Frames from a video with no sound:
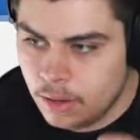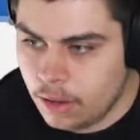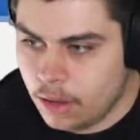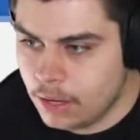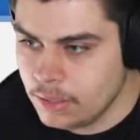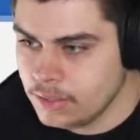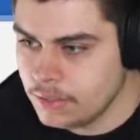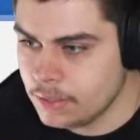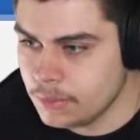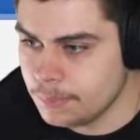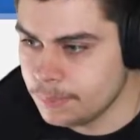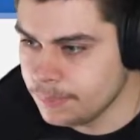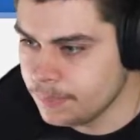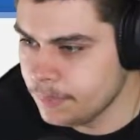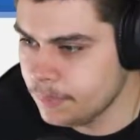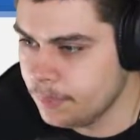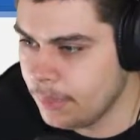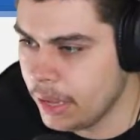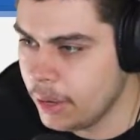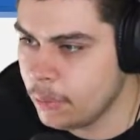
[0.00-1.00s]
Awesome.
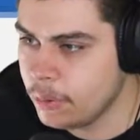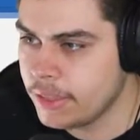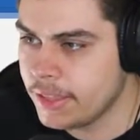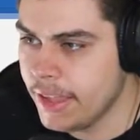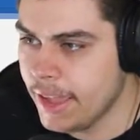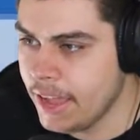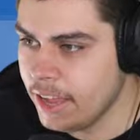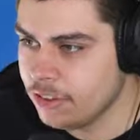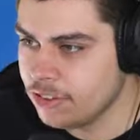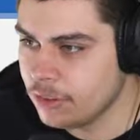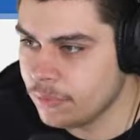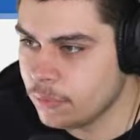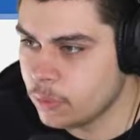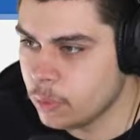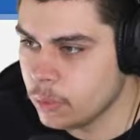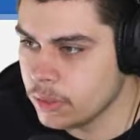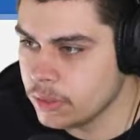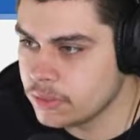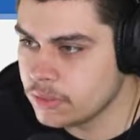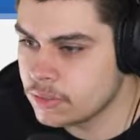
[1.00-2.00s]
Pay with cash, of
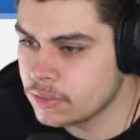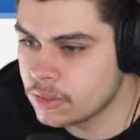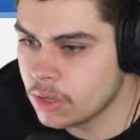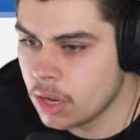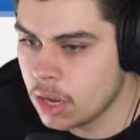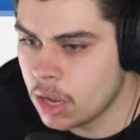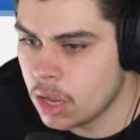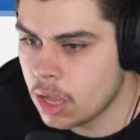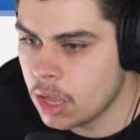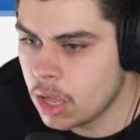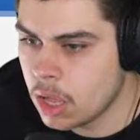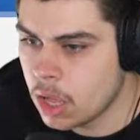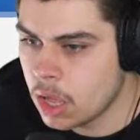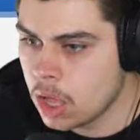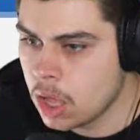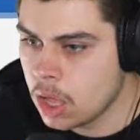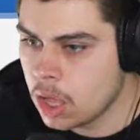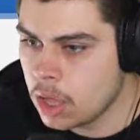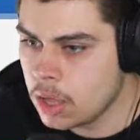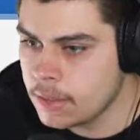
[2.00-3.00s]
course.
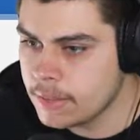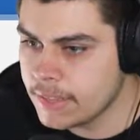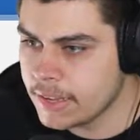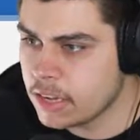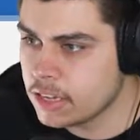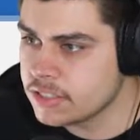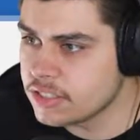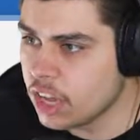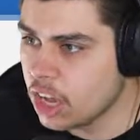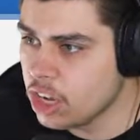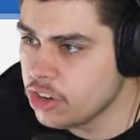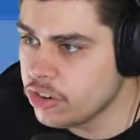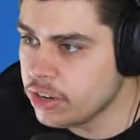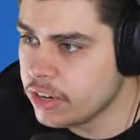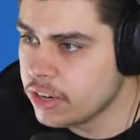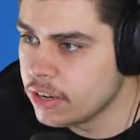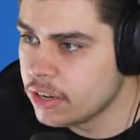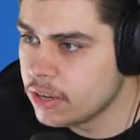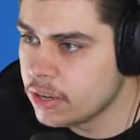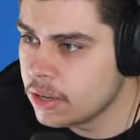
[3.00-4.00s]
That costs
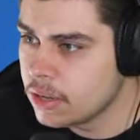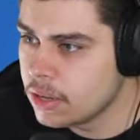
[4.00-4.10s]
100.